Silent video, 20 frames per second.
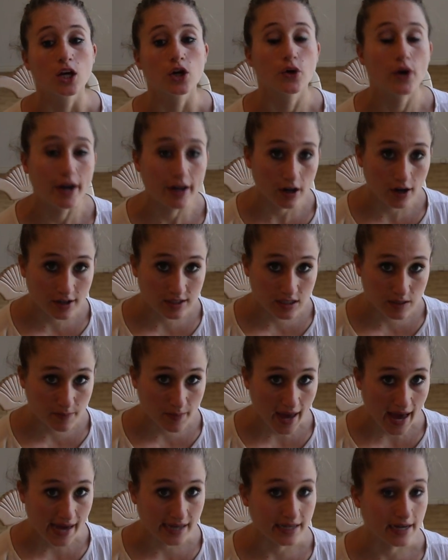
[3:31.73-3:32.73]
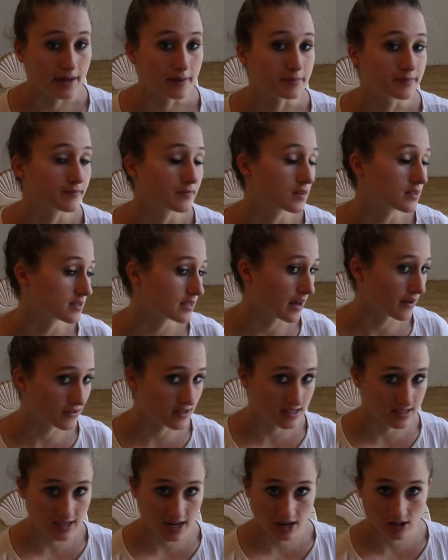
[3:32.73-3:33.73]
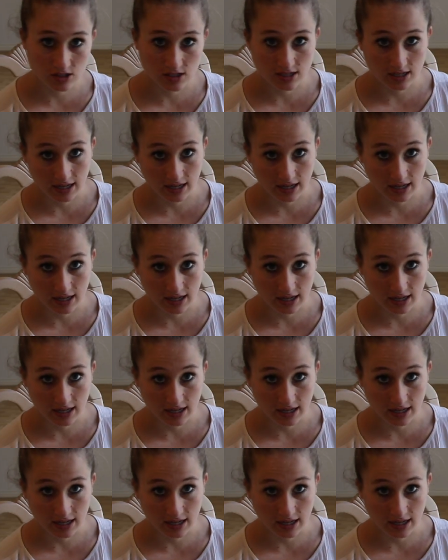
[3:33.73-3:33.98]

Credit card's backup. Southeast Asia is